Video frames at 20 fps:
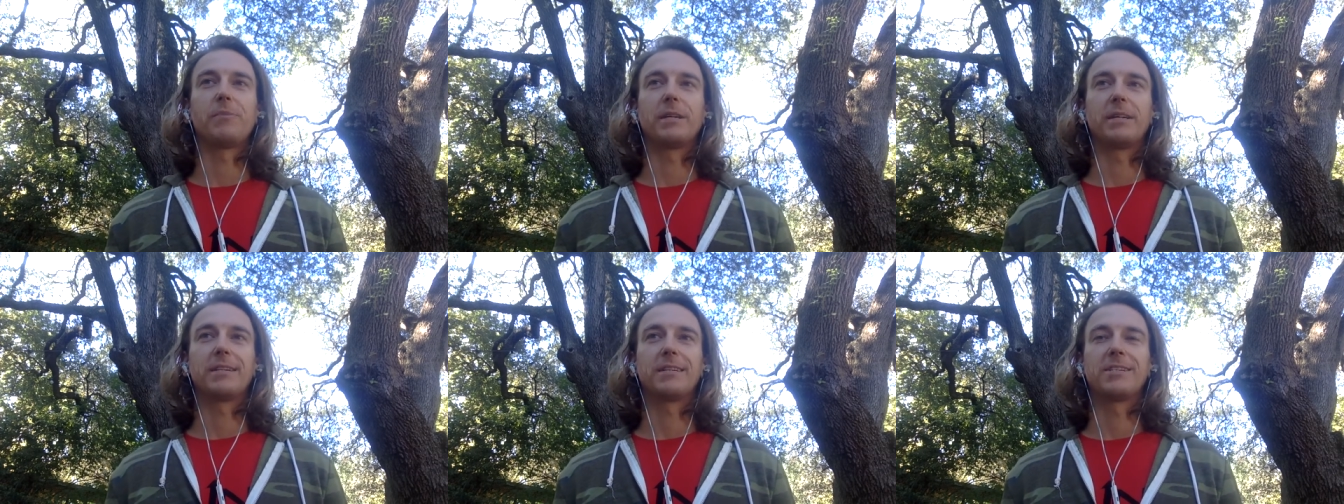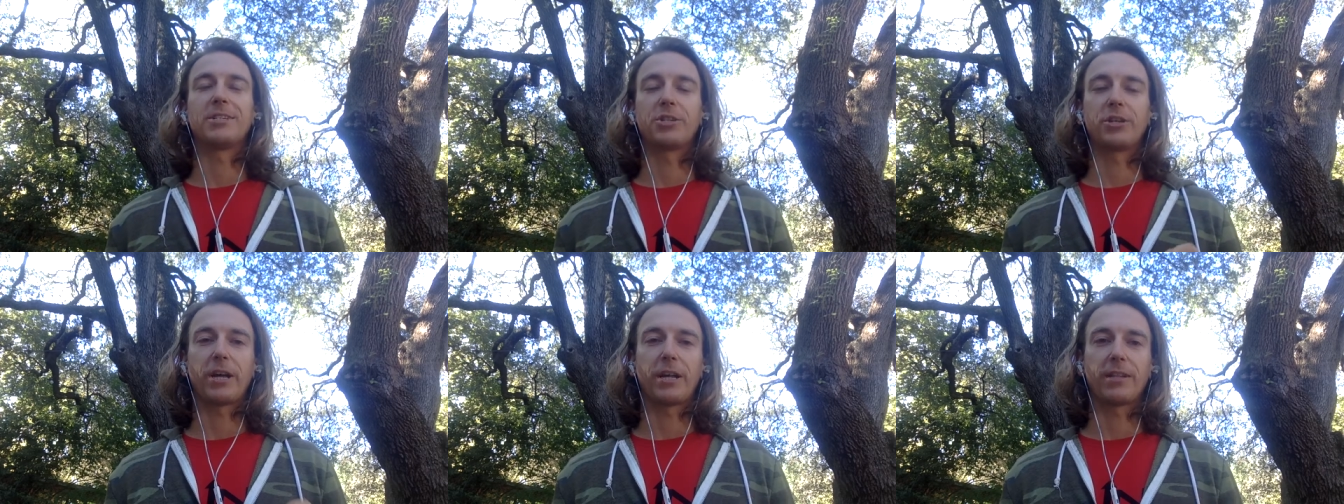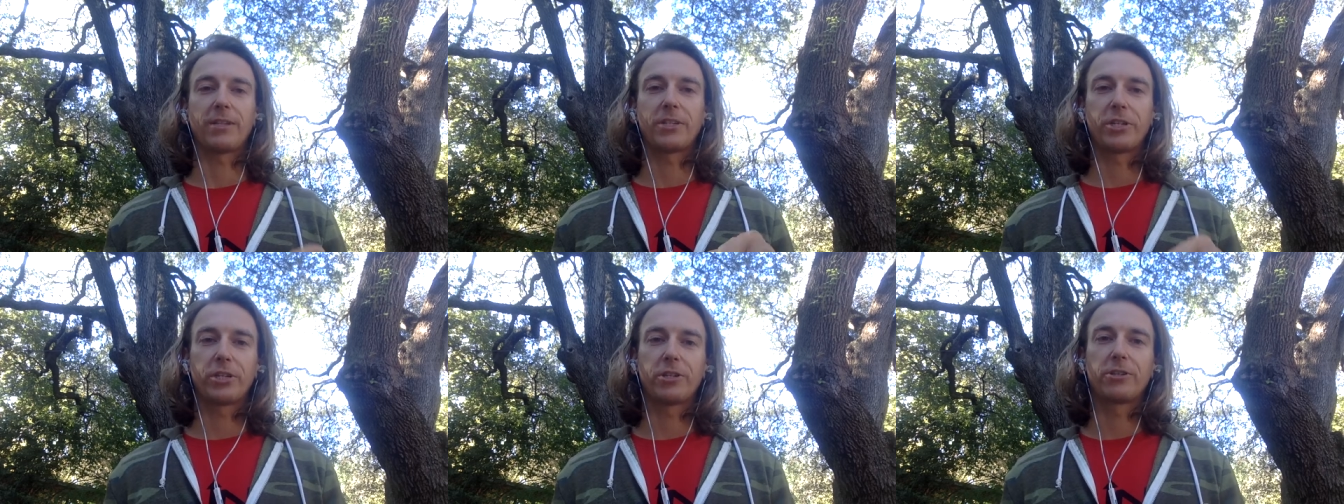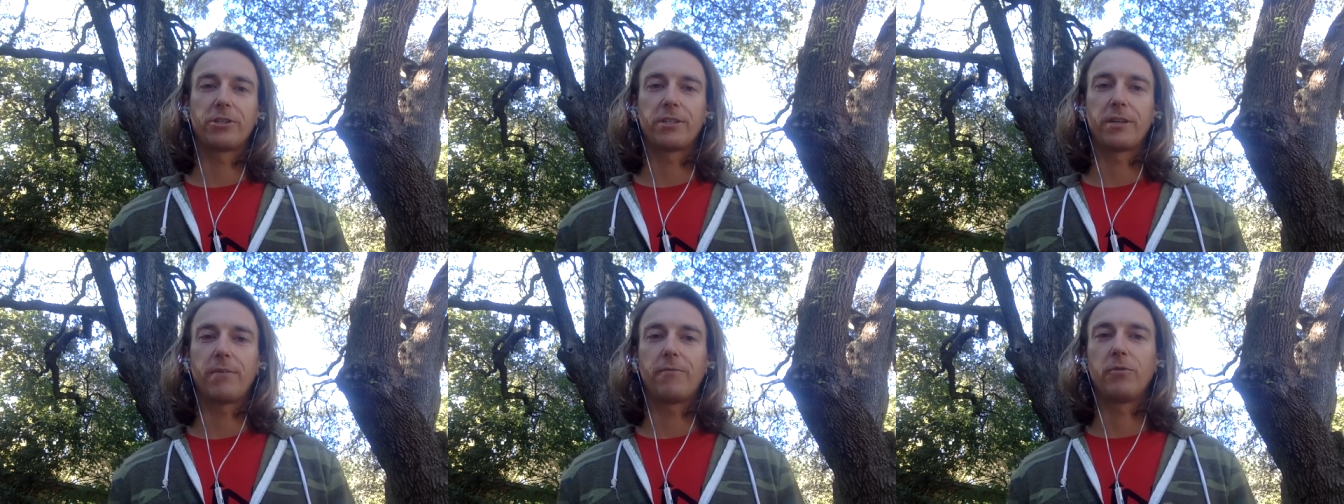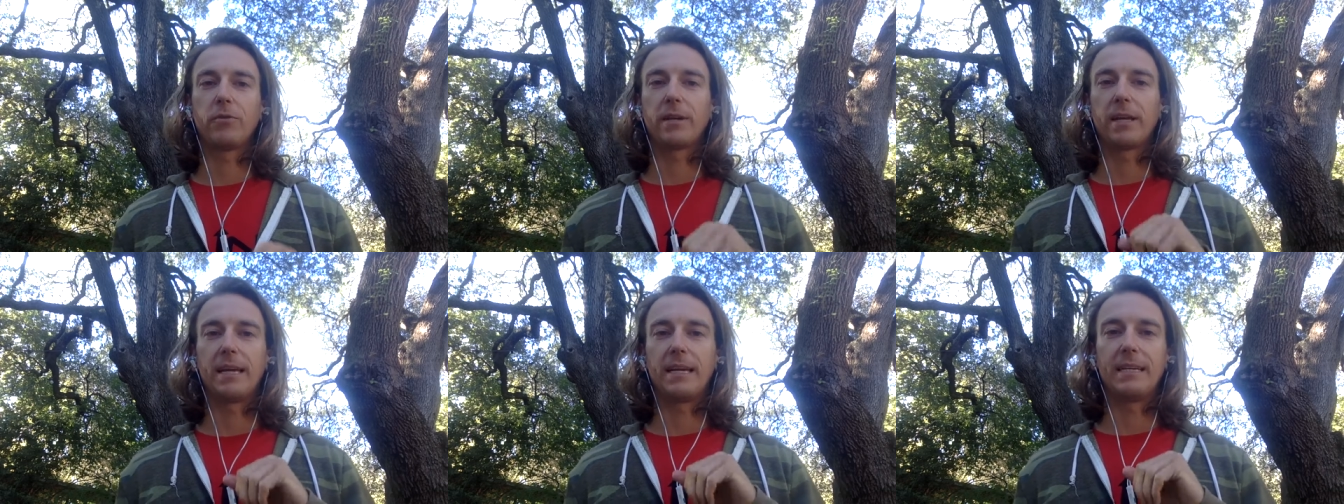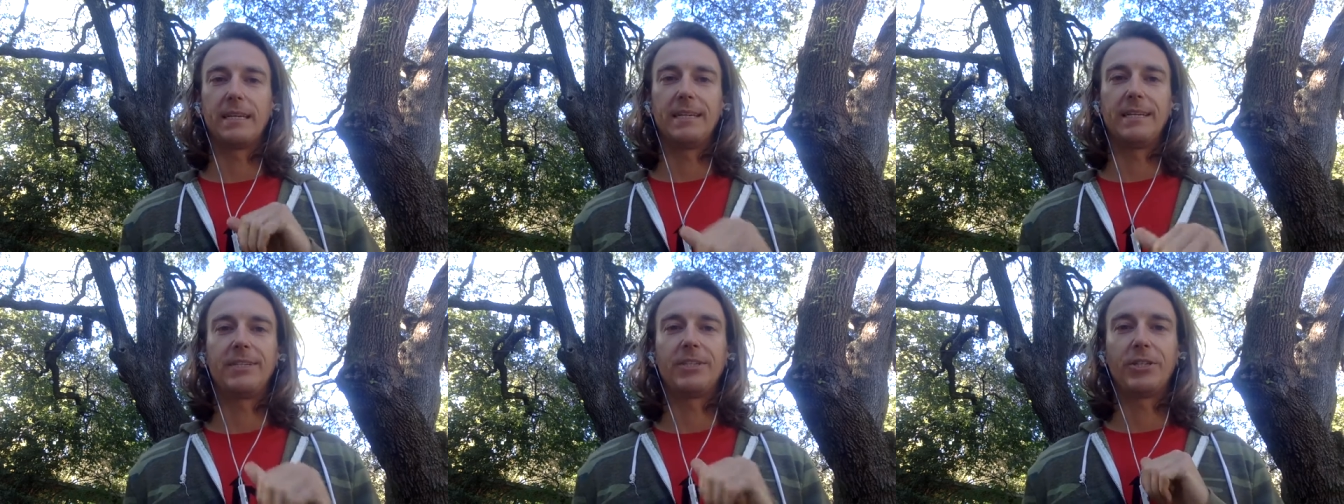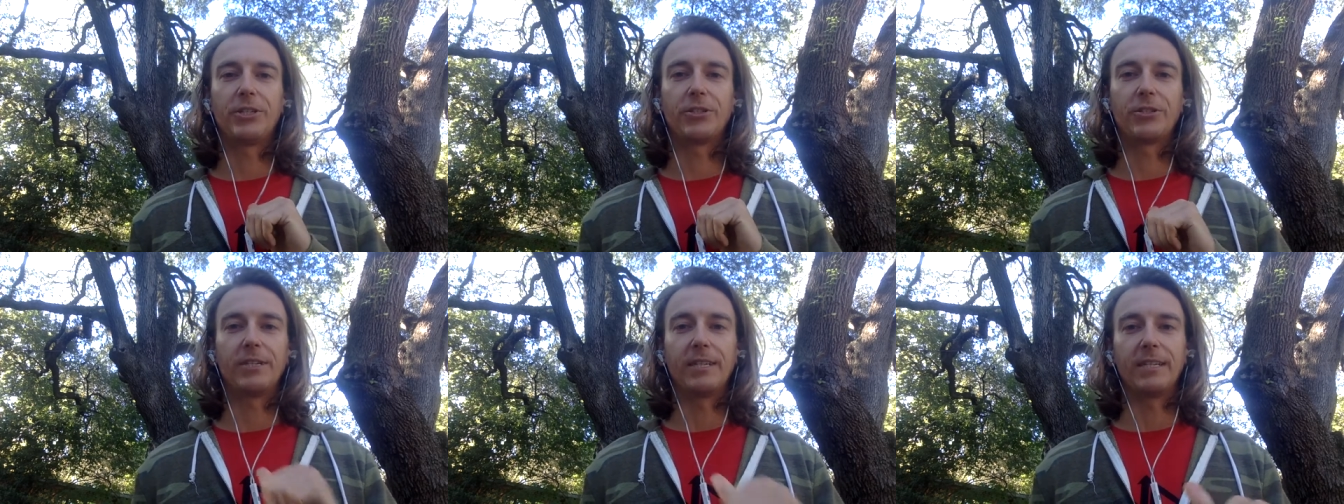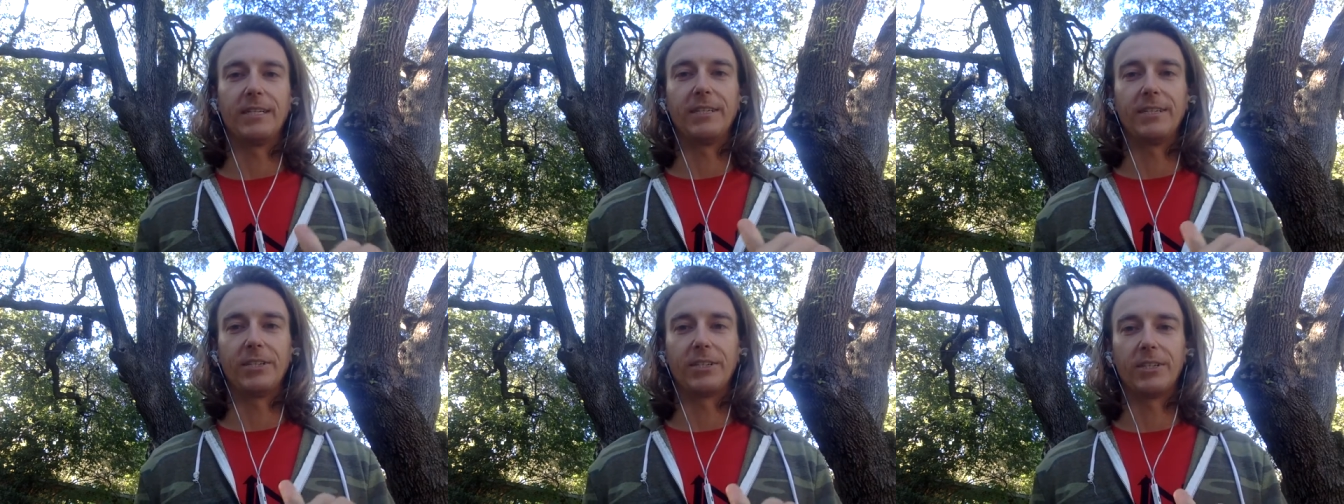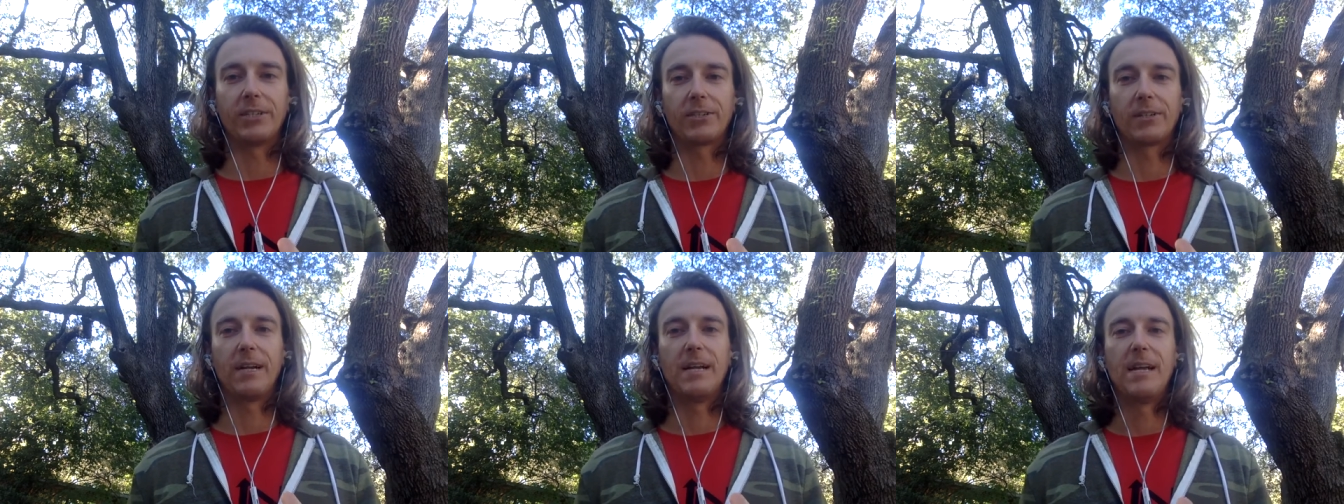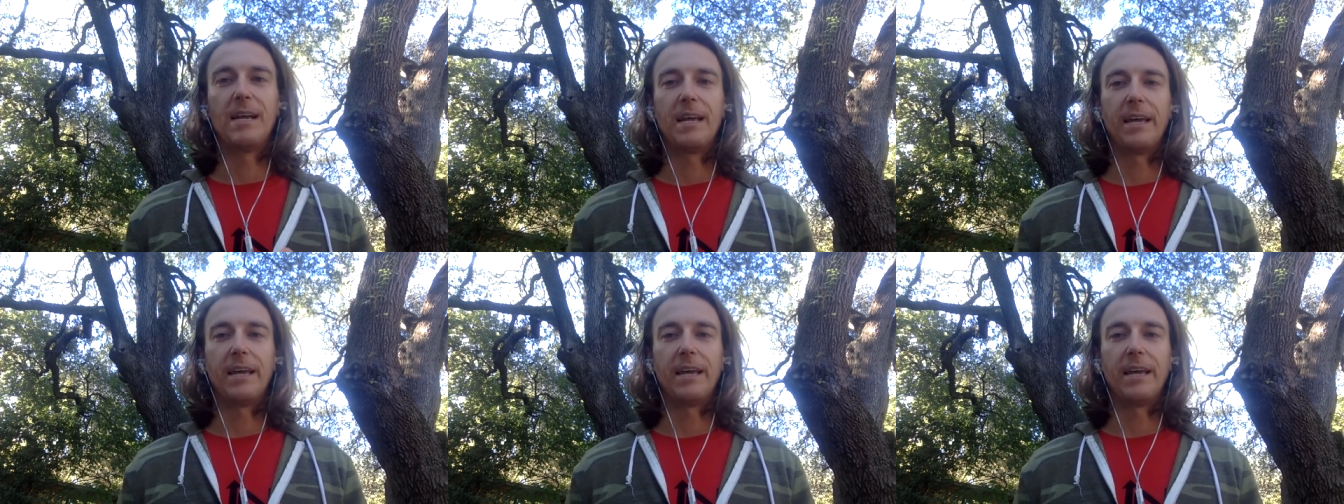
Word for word: because challenging yourself will get easier and easier.